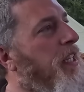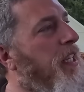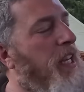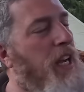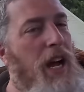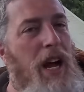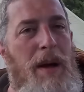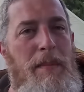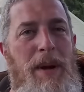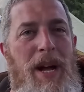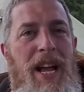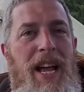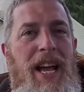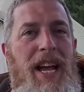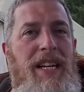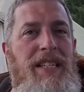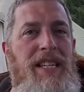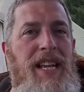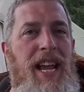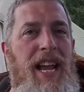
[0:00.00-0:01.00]
Got my
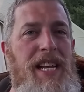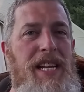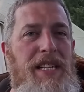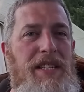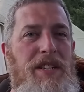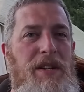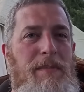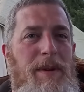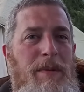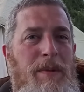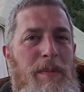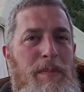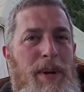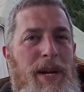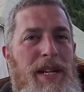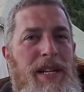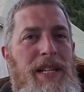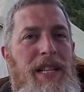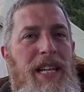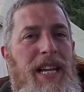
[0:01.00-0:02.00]
ass handed to me
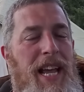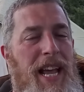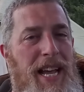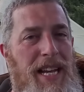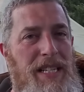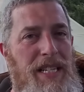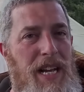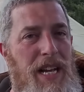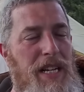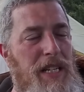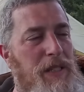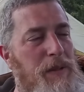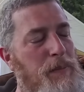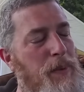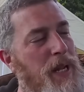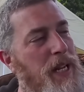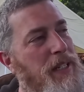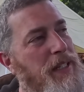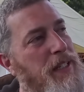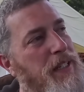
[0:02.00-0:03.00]
repeatedly as I
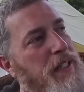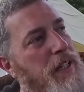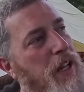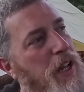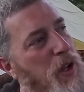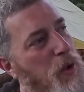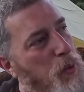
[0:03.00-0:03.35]
expected.